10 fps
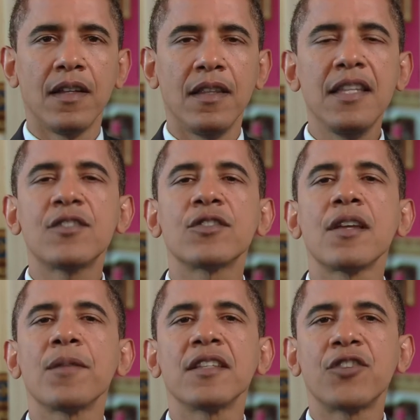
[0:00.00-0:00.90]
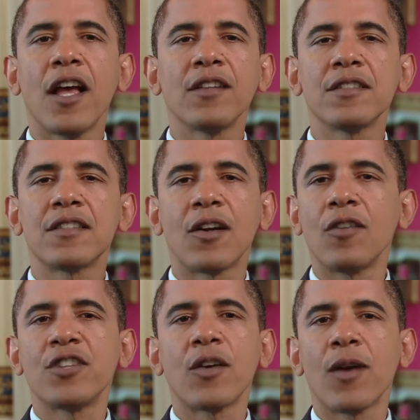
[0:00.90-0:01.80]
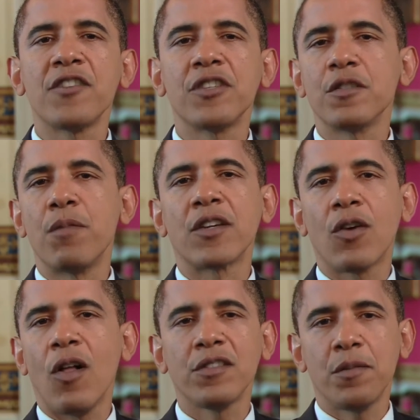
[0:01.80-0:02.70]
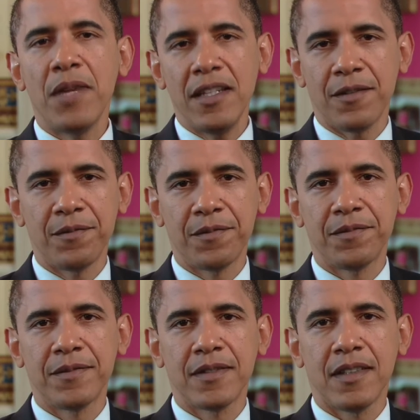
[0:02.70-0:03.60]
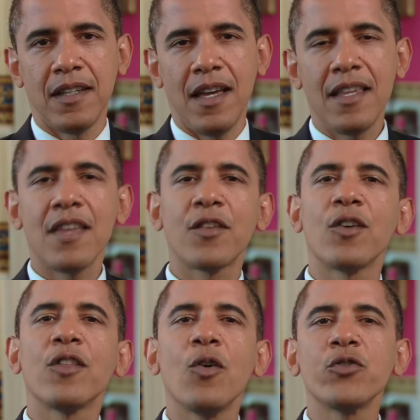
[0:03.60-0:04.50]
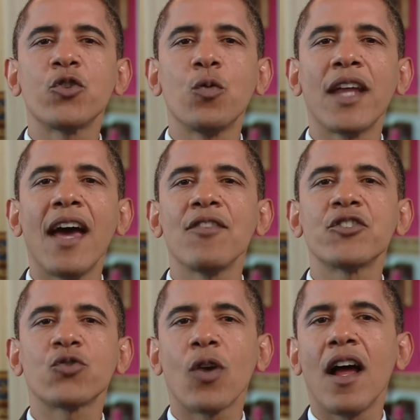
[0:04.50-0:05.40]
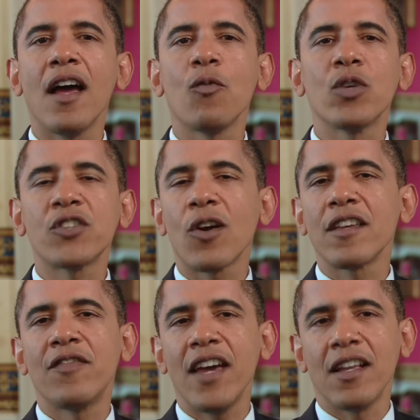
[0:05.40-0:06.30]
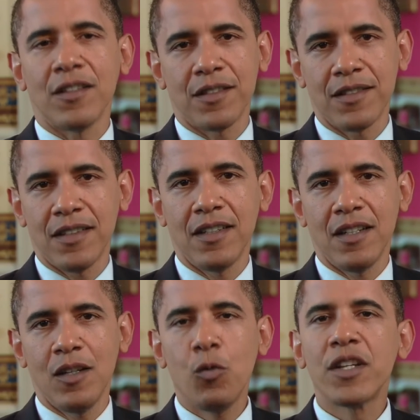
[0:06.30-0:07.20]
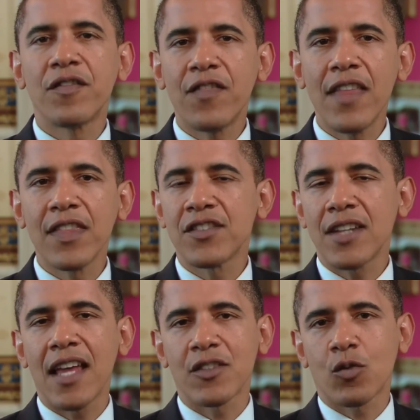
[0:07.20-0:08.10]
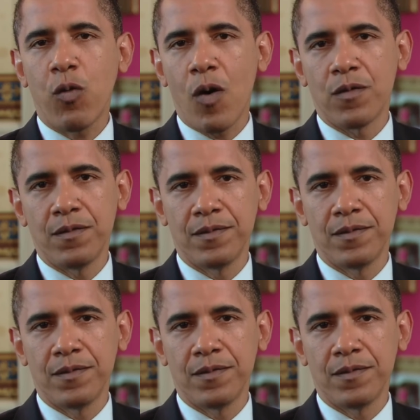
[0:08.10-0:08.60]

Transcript: These are some of the challenges that our generation has been called to meet. And yet there are those who would have us try what's already failed, who would defend the status quo.